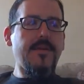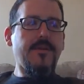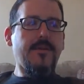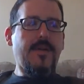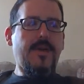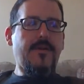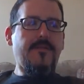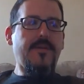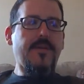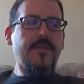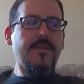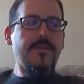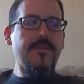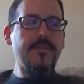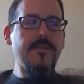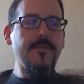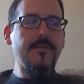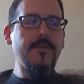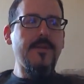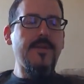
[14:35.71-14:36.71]
you know, having
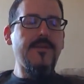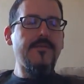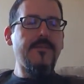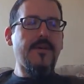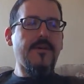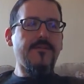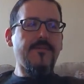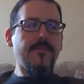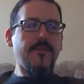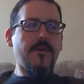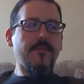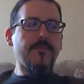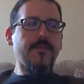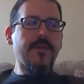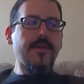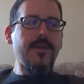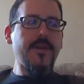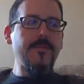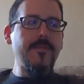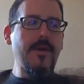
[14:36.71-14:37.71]
to, and I've
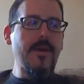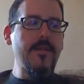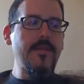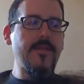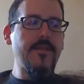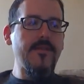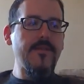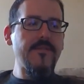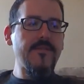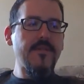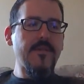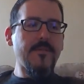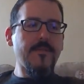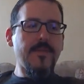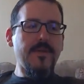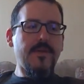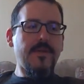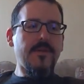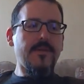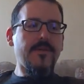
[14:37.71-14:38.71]
written about this some
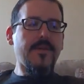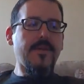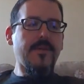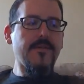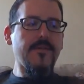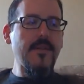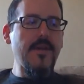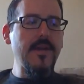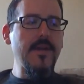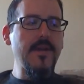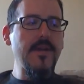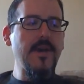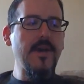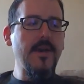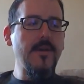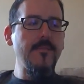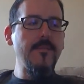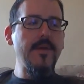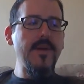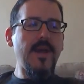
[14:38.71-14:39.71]
at
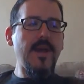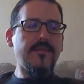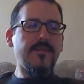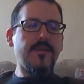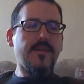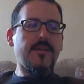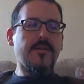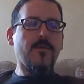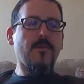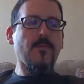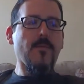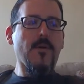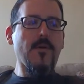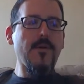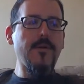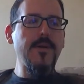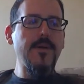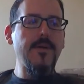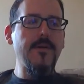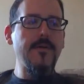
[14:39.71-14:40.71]
ketogains.com, but having to
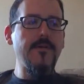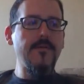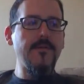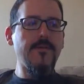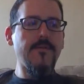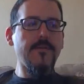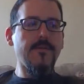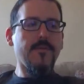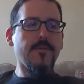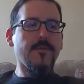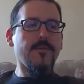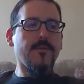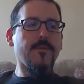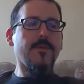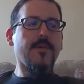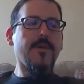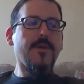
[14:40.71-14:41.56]
walk into,